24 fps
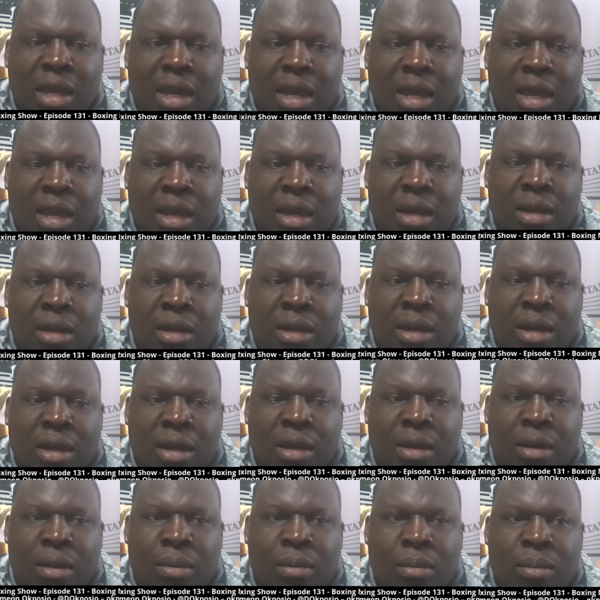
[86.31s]
and
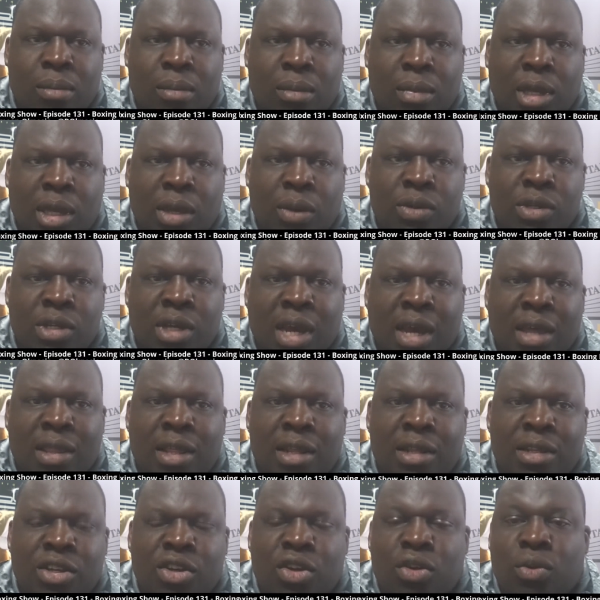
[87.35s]
um, he was a guy
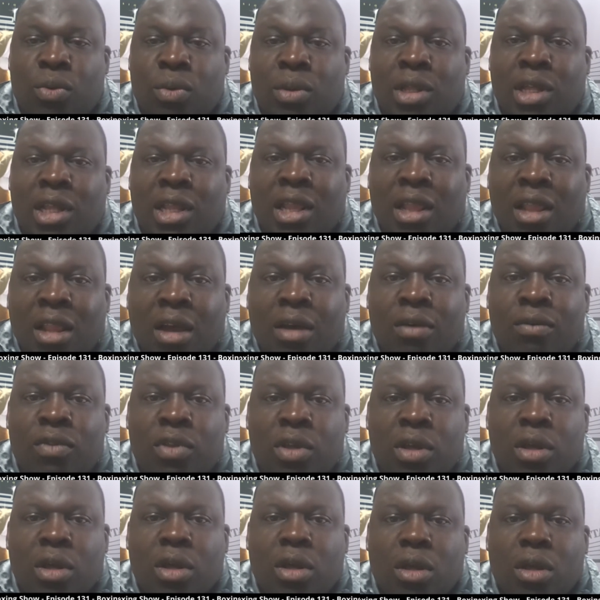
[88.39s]
that genuinely loved